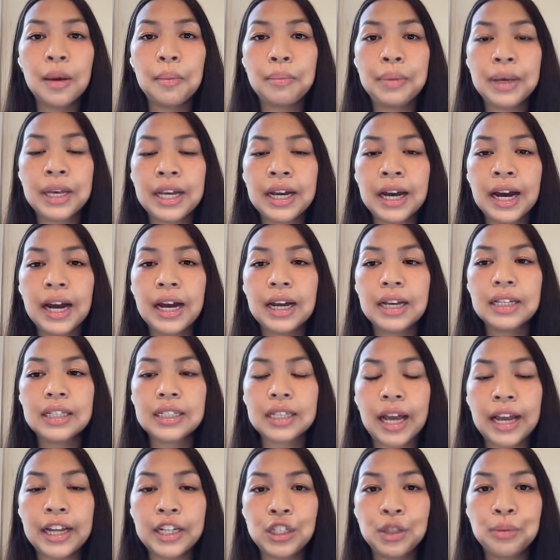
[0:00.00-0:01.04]
because
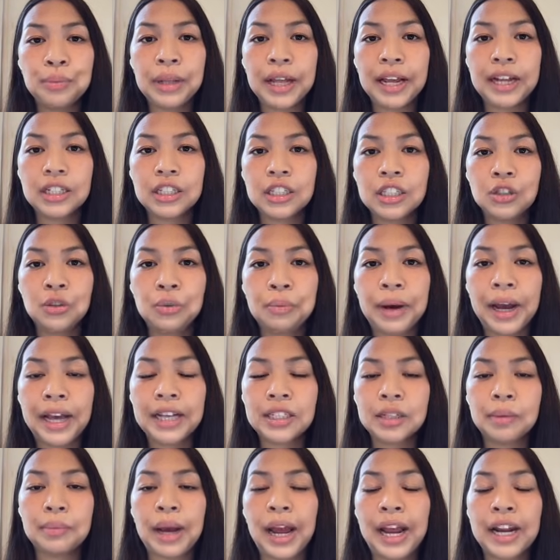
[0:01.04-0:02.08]
I do plan to buy
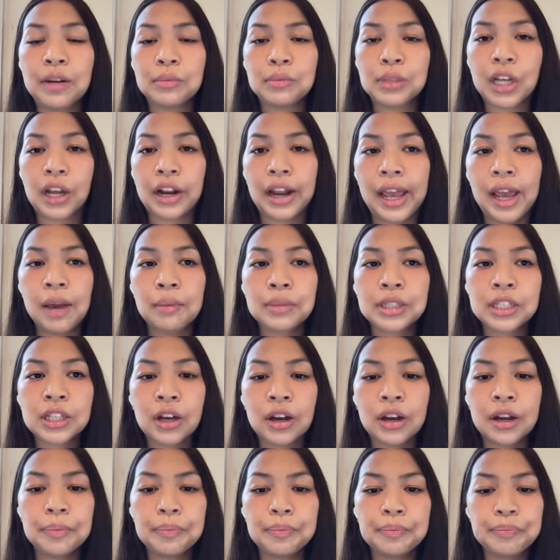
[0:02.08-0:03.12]
some items on
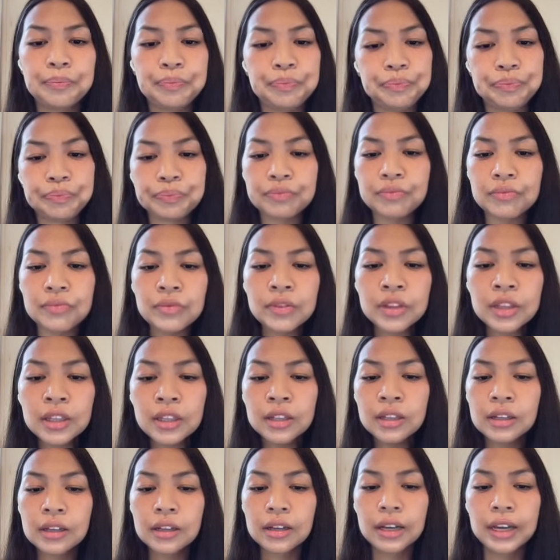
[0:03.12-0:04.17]
Amazon
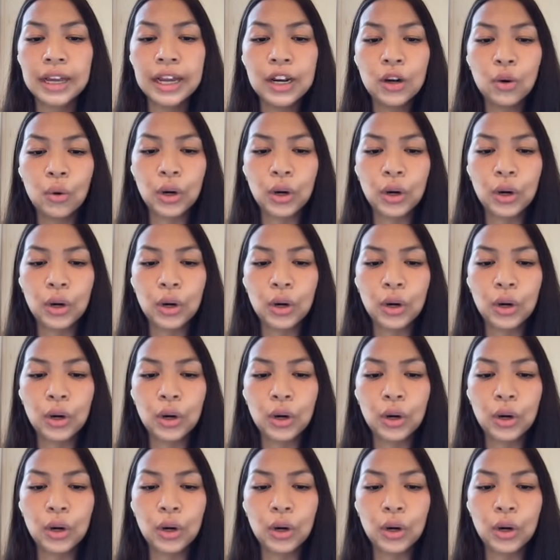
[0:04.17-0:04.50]
in